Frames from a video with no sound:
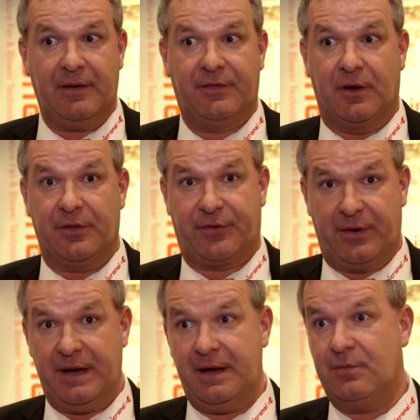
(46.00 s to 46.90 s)
have got
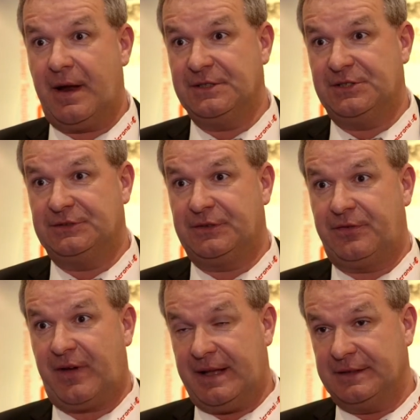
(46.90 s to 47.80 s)
three ranges of
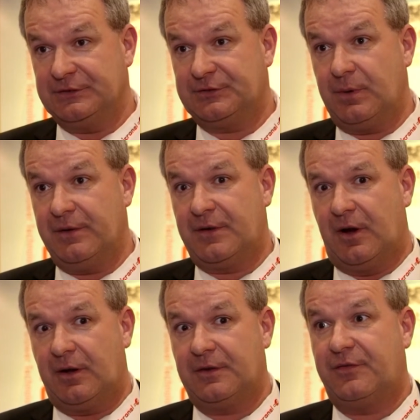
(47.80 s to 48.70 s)
fans. We've
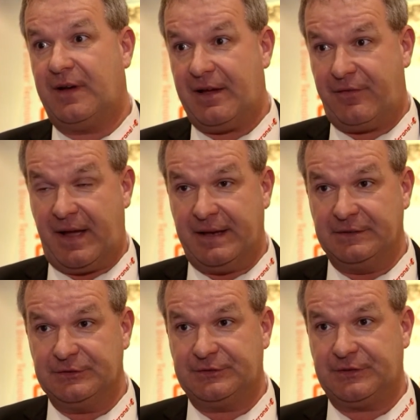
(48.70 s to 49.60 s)
got flat
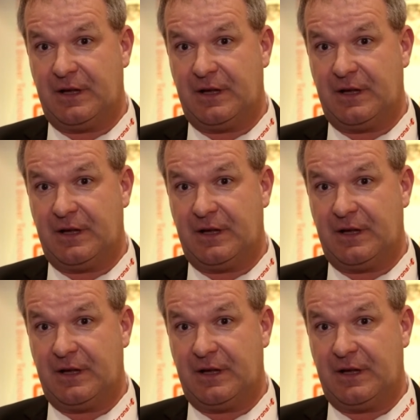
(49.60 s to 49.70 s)
fans